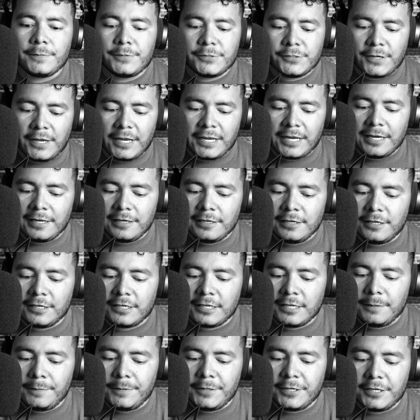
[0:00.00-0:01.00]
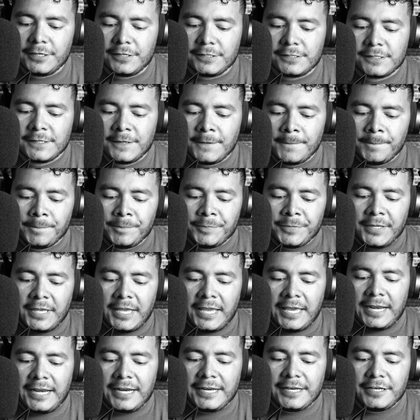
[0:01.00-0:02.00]
So I got lucky, because
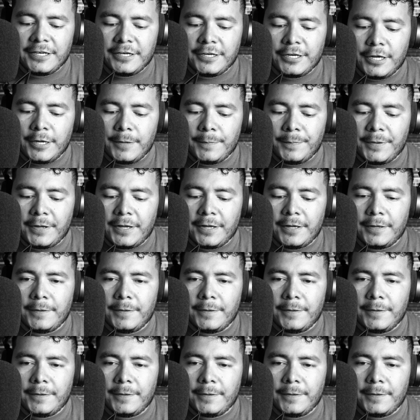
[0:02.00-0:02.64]
it ended up